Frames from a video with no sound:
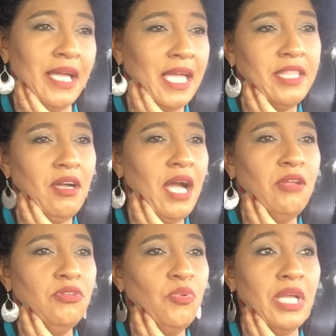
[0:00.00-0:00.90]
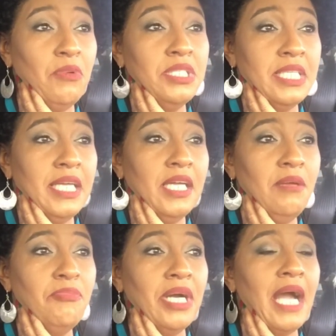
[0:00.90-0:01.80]
Like I thought I don't know what I was
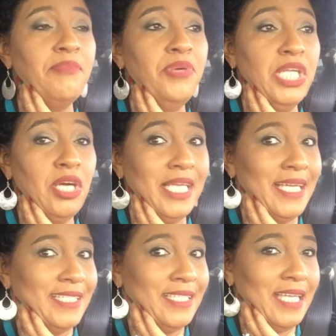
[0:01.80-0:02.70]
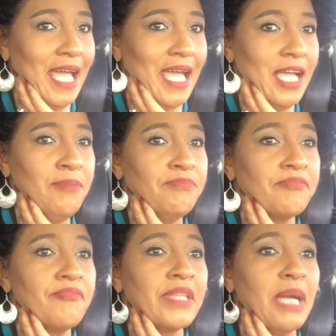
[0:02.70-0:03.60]
thinking, but I put it on again today.
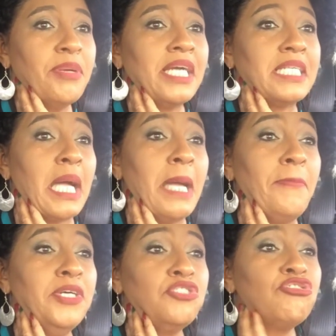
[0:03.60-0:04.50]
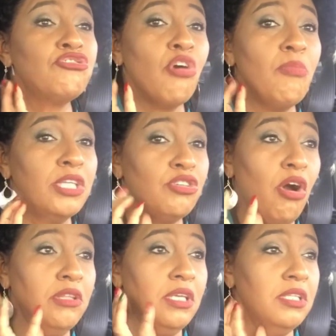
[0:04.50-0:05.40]
And because I had put so much
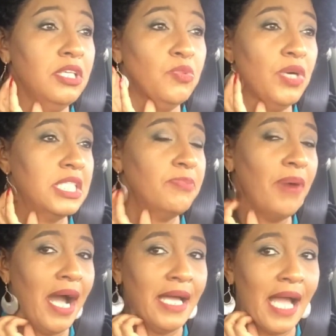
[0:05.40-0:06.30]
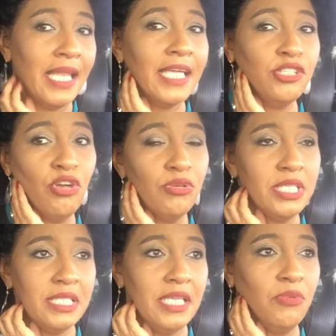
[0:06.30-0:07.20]
on in this one spot, I like
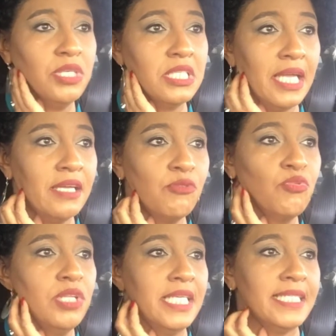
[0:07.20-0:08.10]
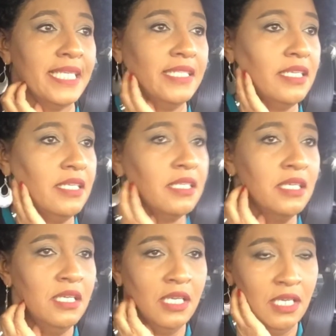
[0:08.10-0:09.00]
noticed that it was like really scented.
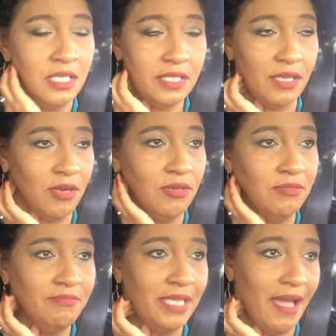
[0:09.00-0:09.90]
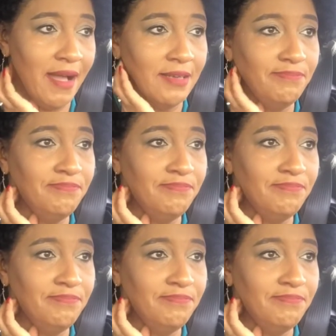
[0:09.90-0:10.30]
So yeah.